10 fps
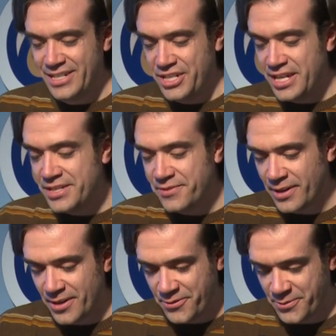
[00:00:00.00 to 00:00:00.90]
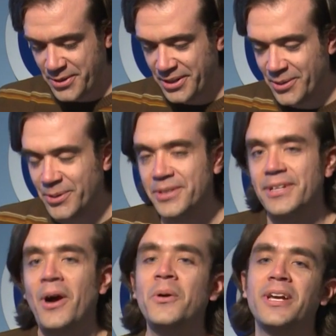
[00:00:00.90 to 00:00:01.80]
She's very familiar with it.
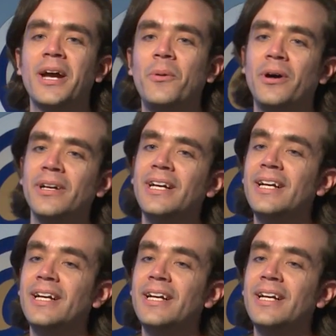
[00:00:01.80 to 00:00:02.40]
Okay, well,